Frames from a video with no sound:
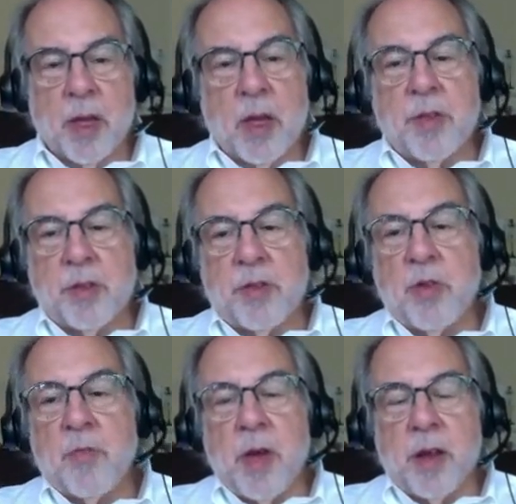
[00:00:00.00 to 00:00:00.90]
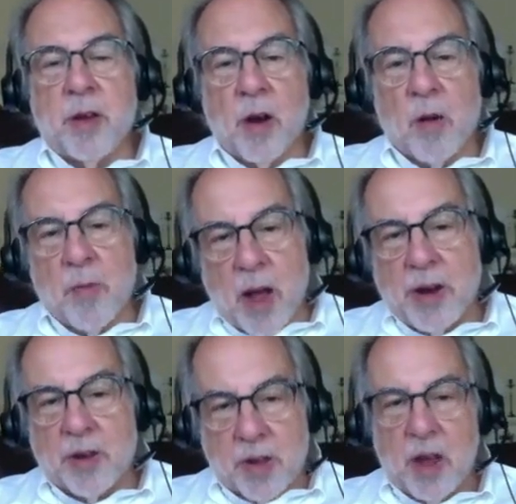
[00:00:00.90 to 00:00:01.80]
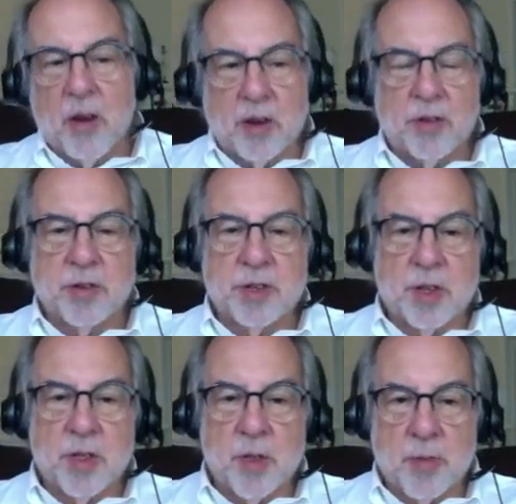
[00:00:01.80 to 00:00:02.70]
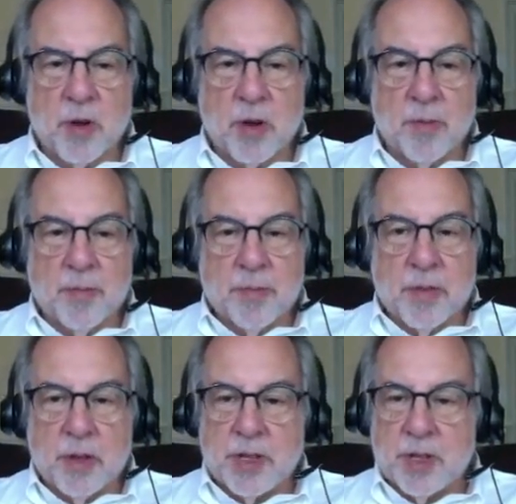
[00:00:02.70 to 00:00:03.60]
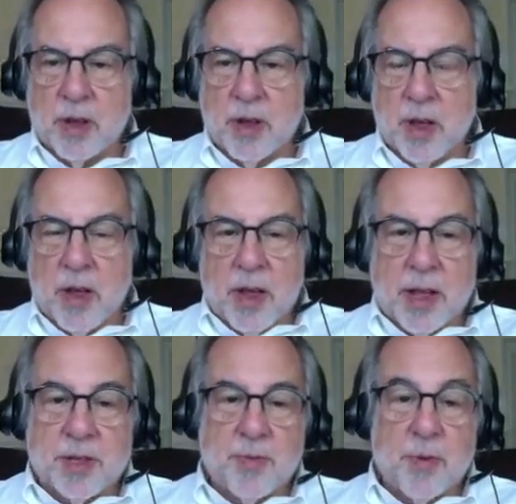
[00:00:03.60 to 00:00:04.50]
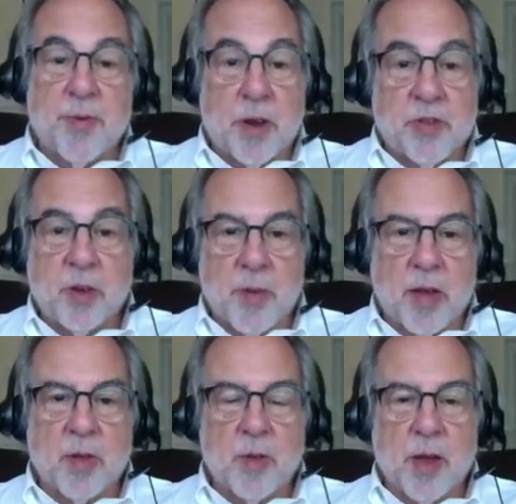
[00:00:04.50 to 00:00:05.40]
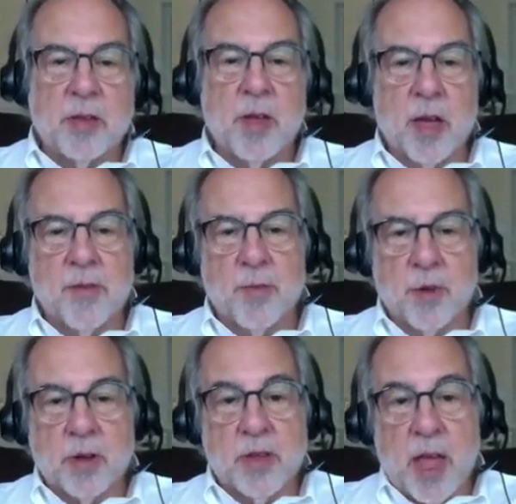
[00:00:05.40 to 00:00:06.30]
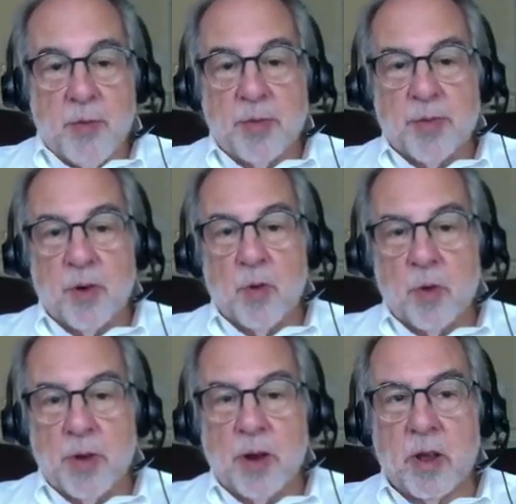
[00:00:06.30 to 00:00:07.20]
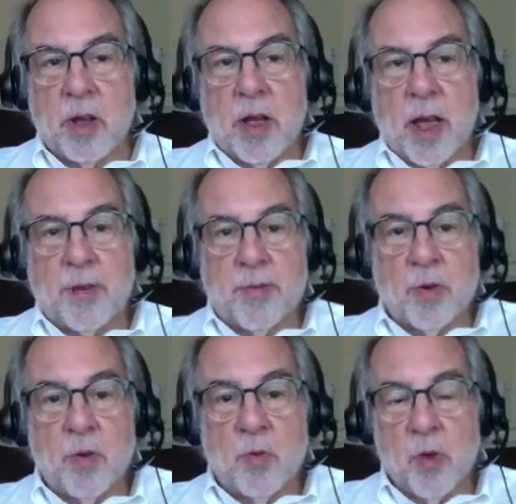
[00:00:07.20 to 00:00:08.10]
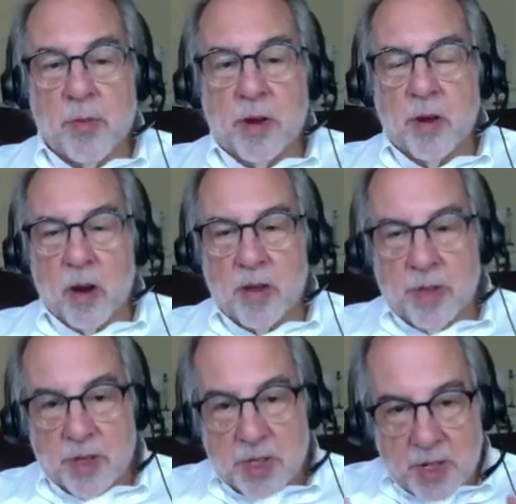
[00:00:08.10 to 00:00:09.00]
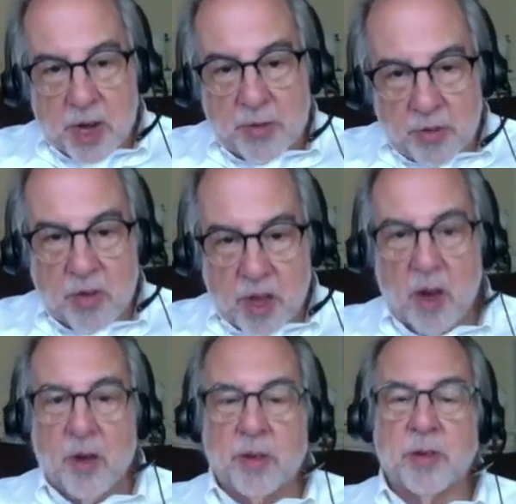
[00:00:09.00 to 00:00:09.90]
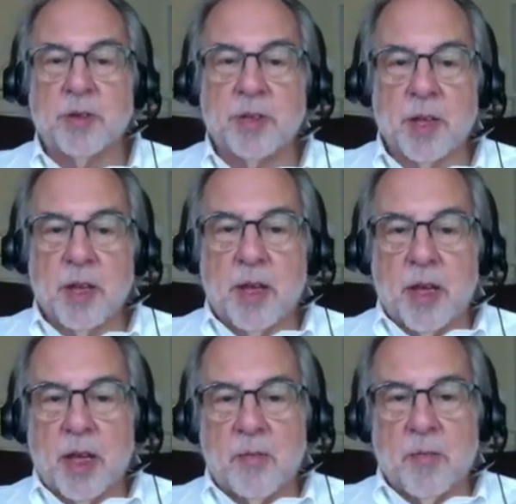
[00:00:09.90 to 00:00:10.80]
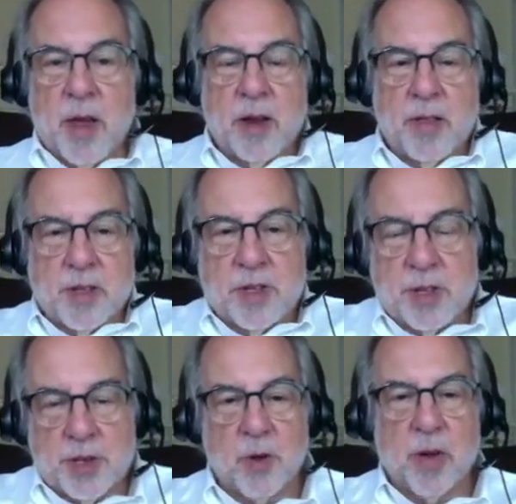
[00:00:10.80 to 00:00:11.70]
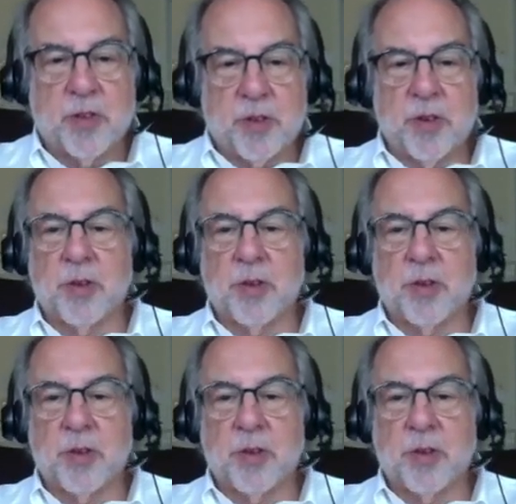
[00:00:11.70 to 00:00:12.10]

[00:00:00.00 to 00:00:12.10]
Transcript: The 2 men are minor characters in the book. It's refreshing, by the way, to have a book named for a woman and for whom women are the central characters, and men in this situation